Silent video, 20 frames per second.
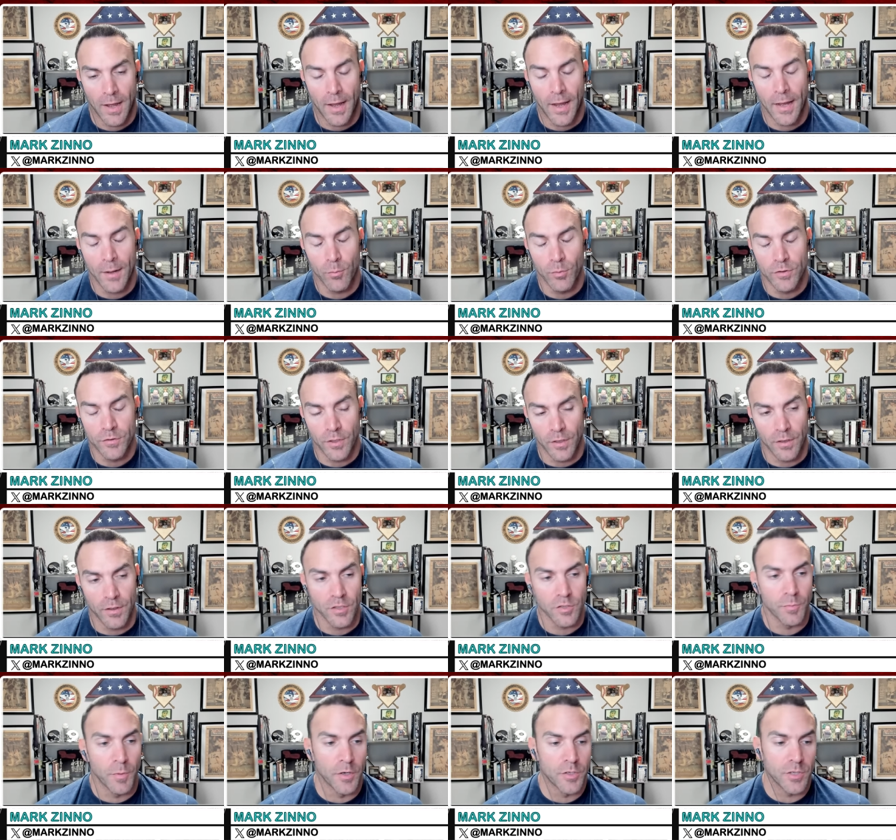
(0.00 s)
I would tell you
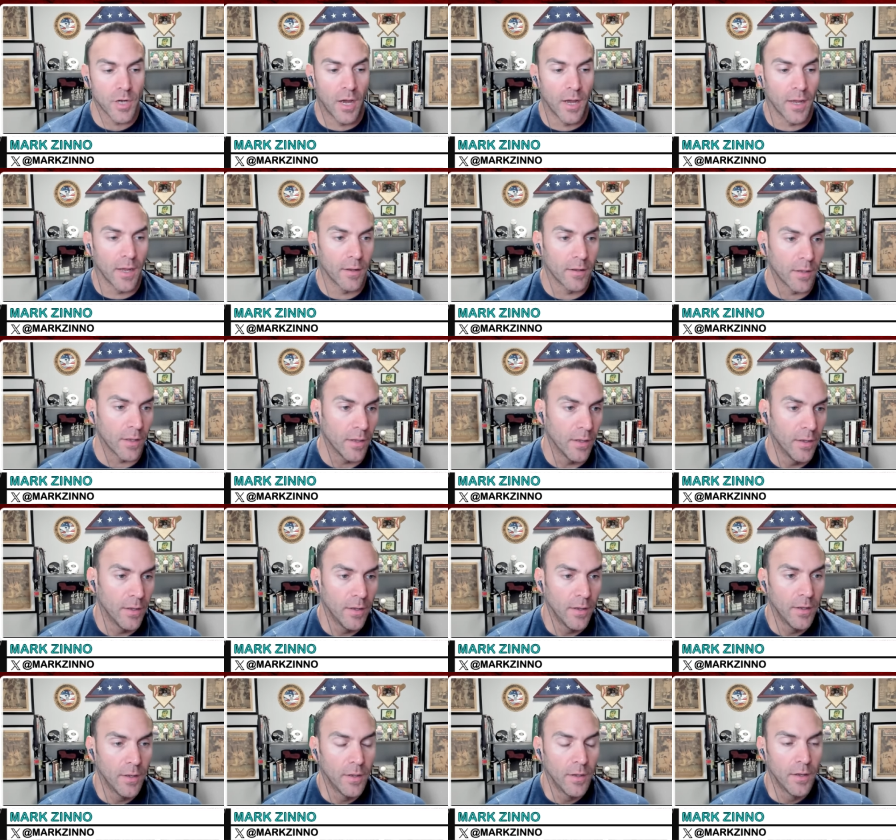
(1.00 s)
this much.
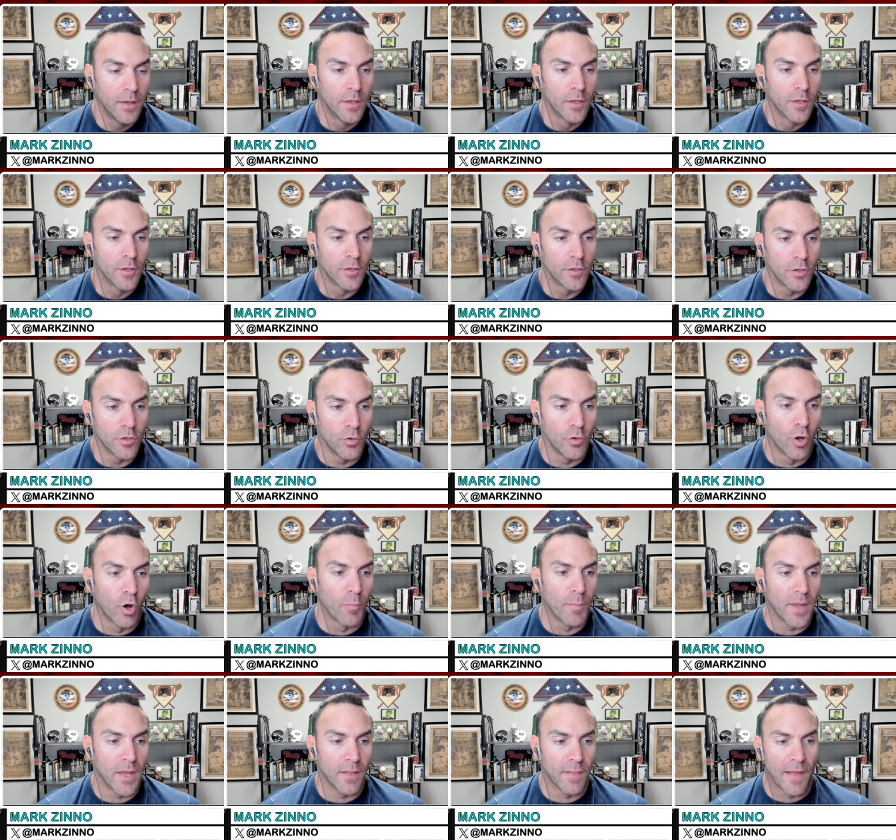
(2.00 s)
You know
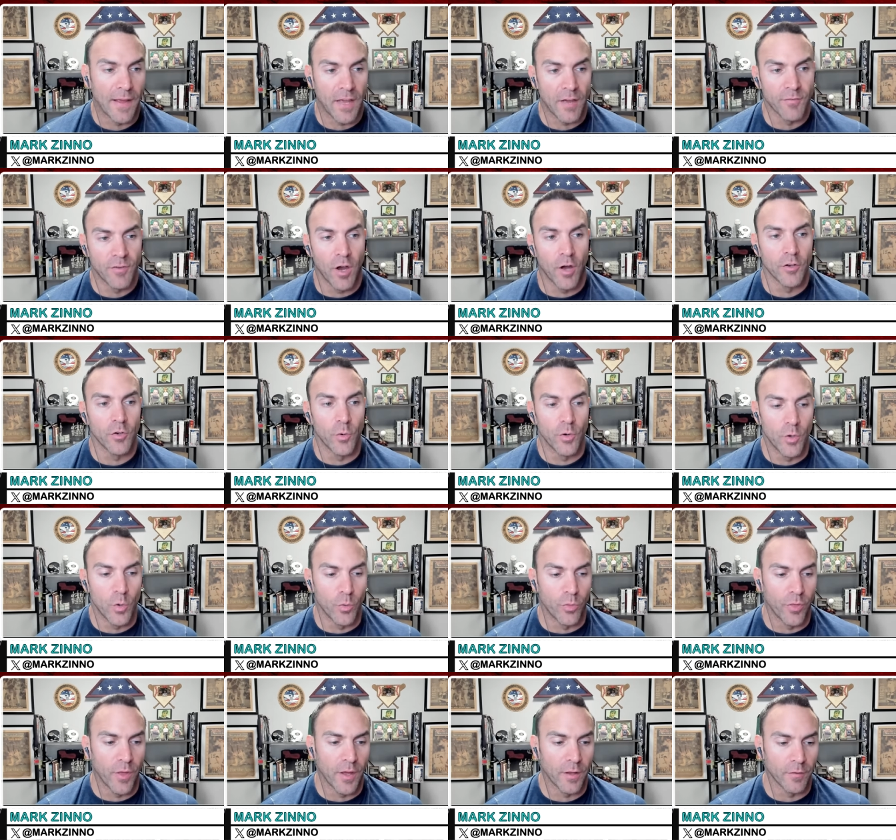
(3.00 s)
me, like I've gone to a new
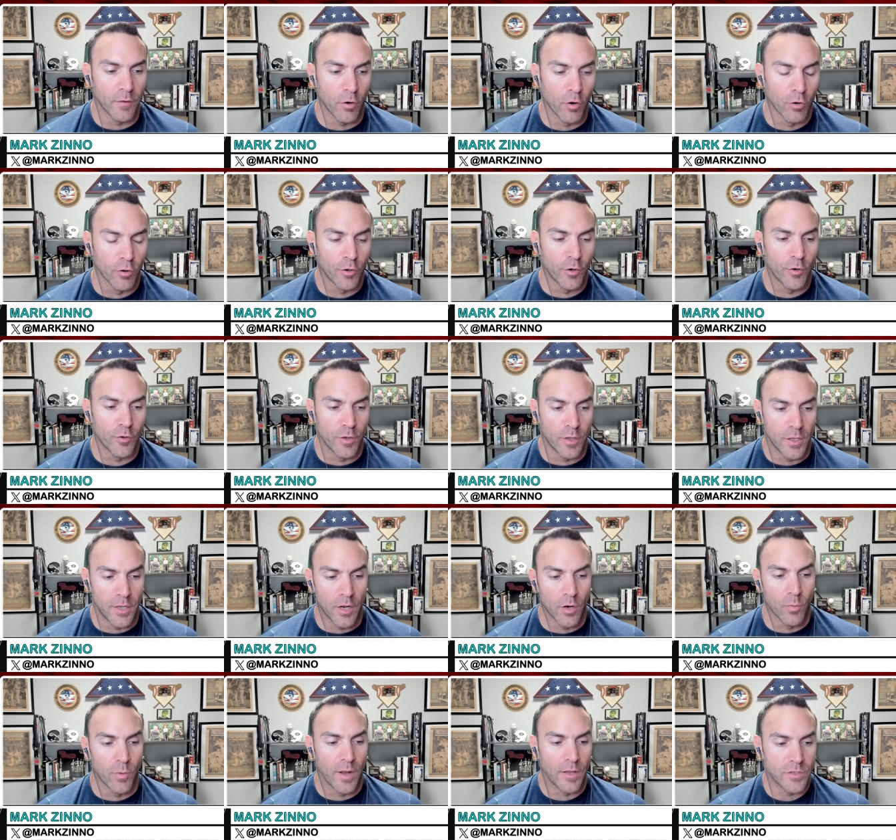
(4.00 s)
thing. Earlier in the
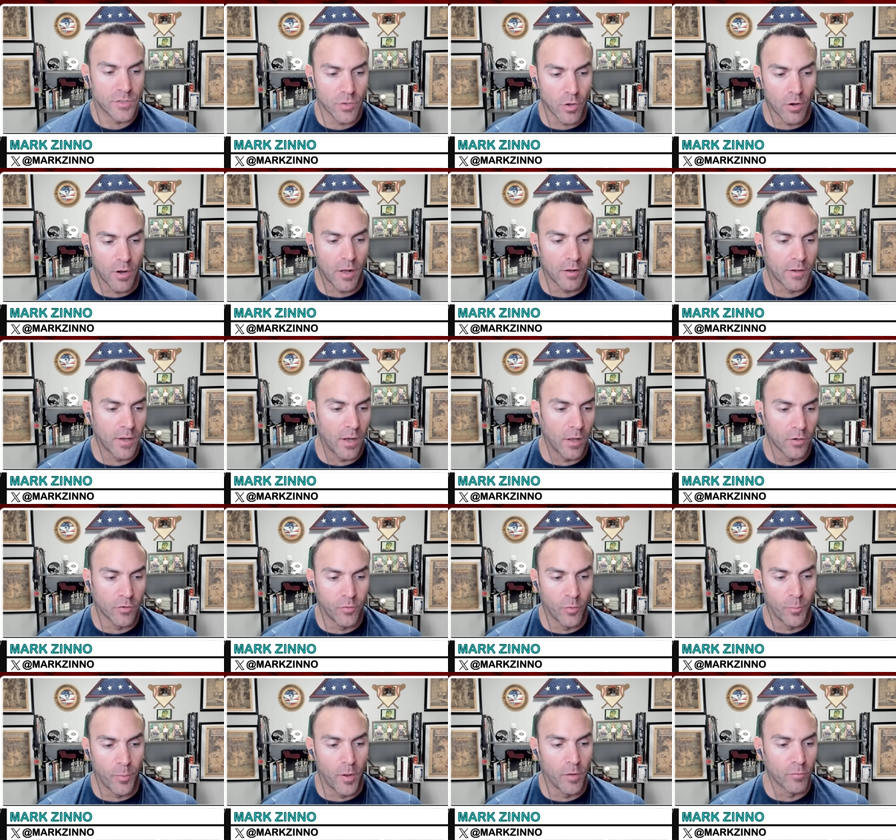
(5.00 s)
year when I started out college
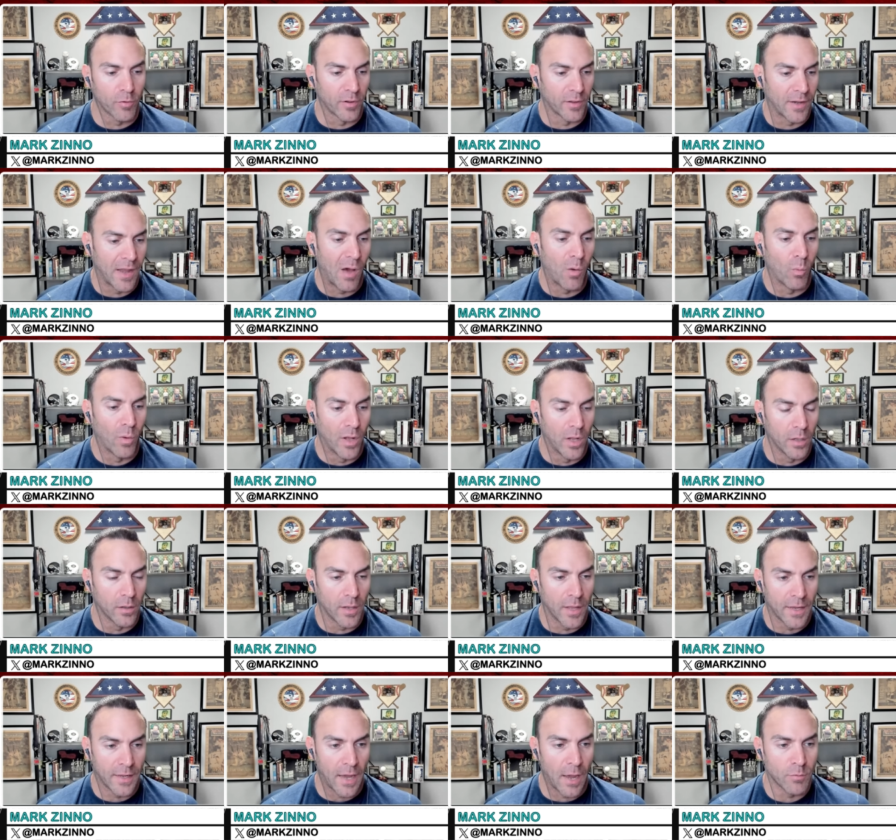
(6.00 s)
football really not well,
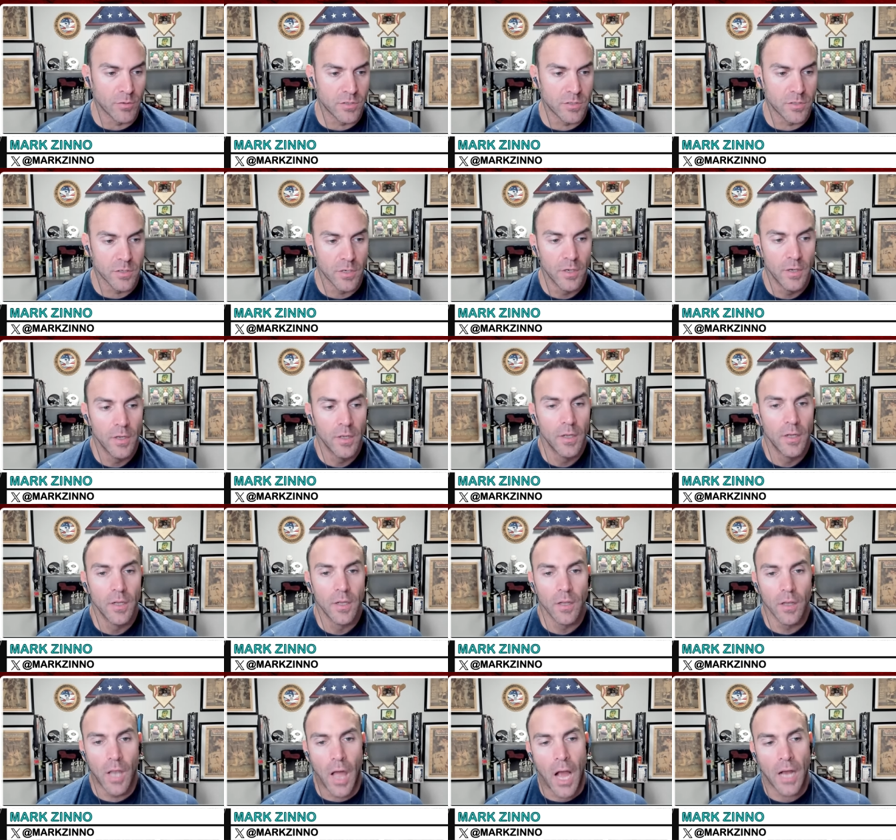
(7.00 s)
like I was
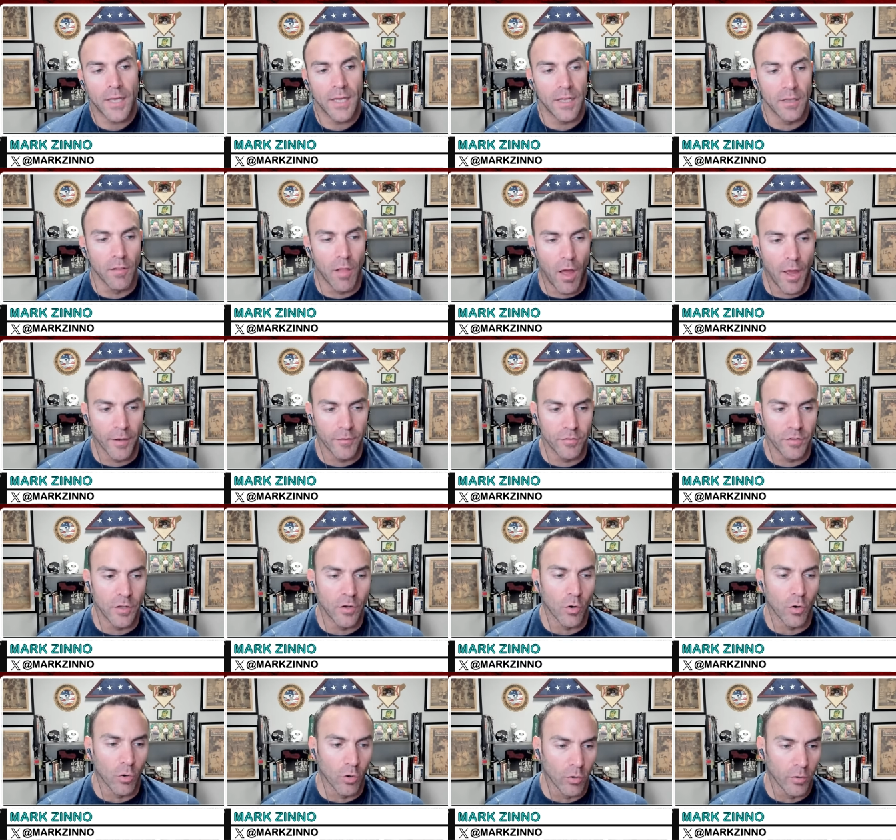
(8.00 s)
locking lines in
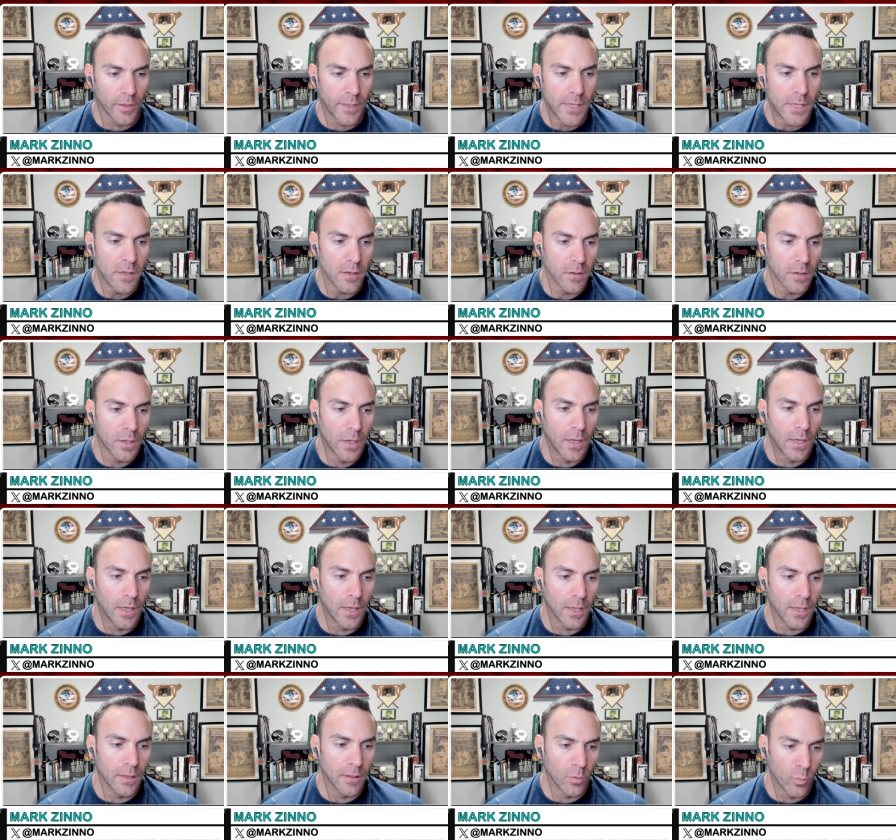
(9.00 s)
early
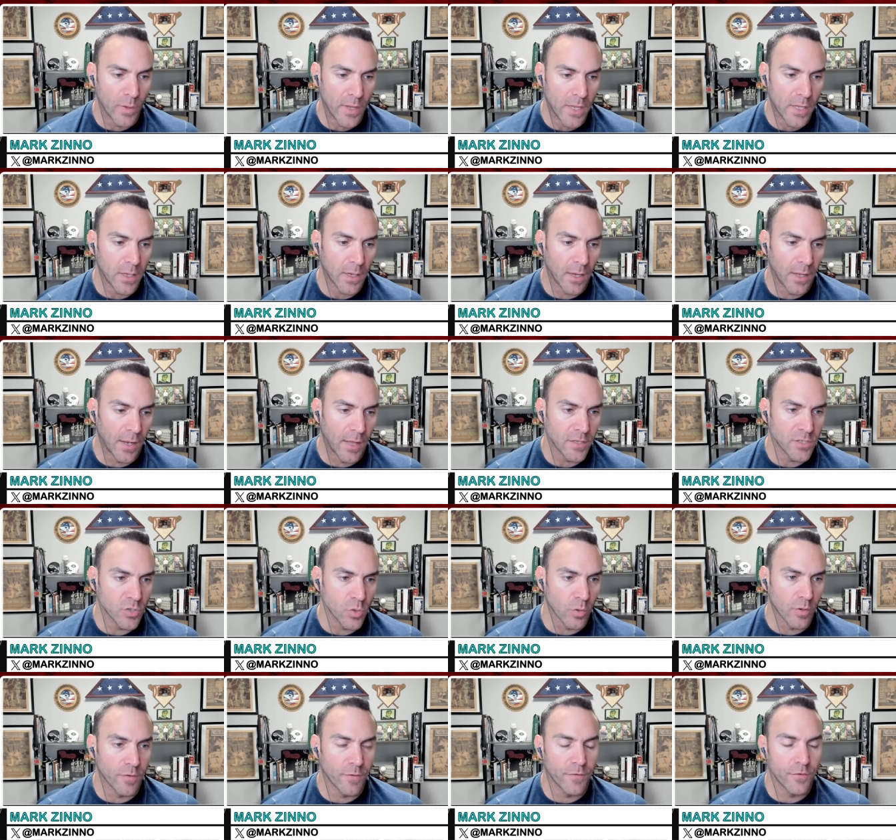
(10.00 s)
in the week, and I
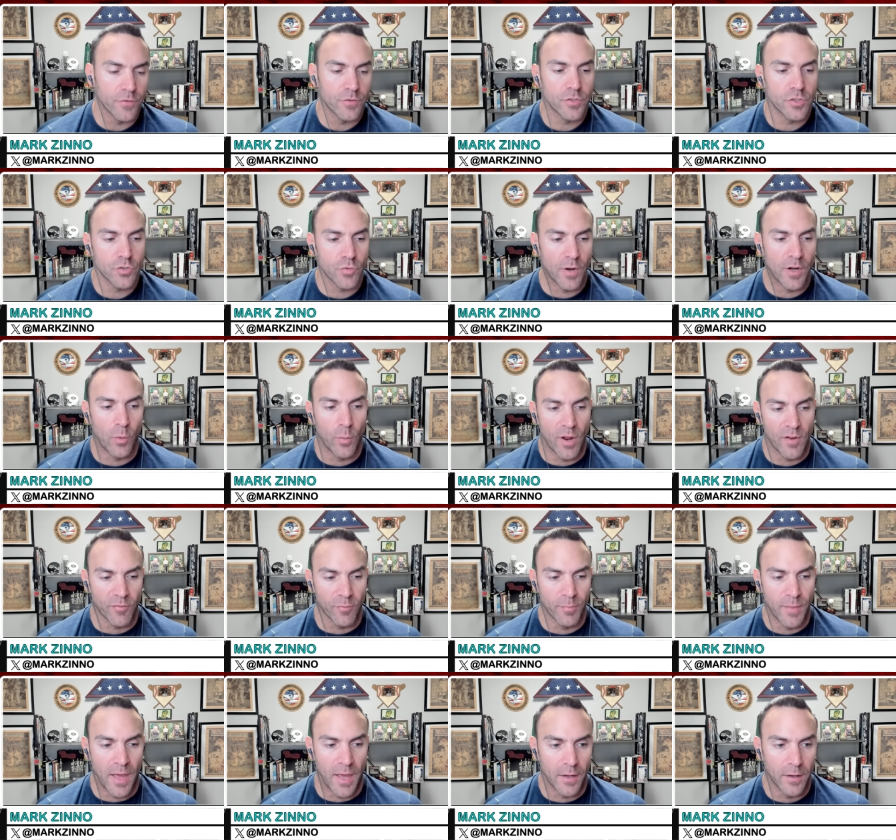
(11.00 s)
sort of strayed away
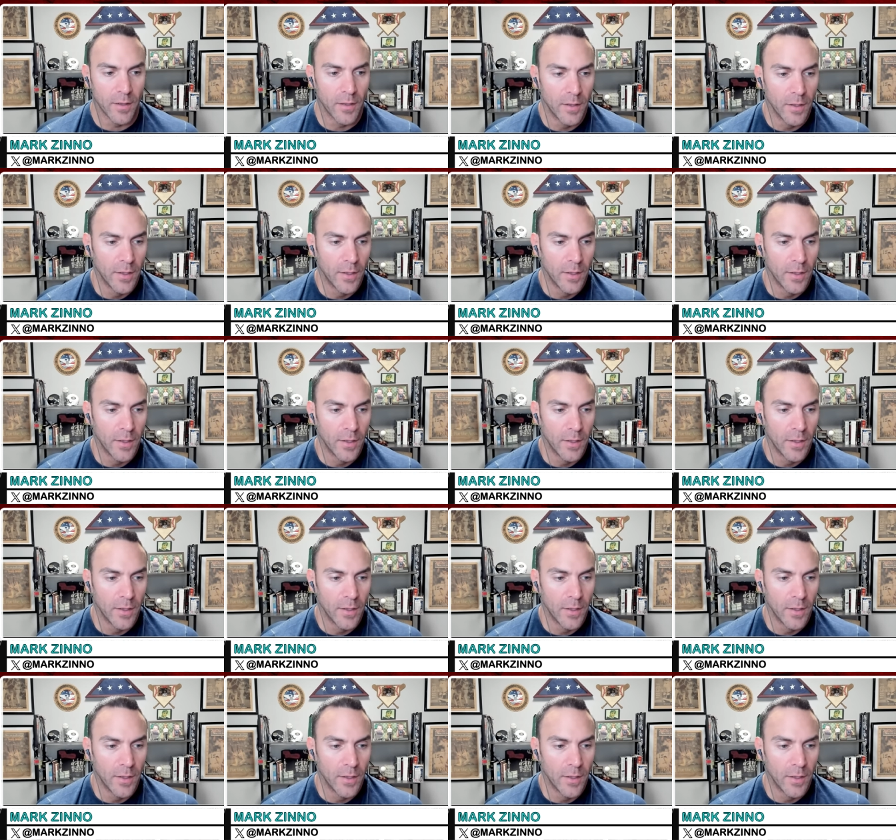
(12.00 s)
from that.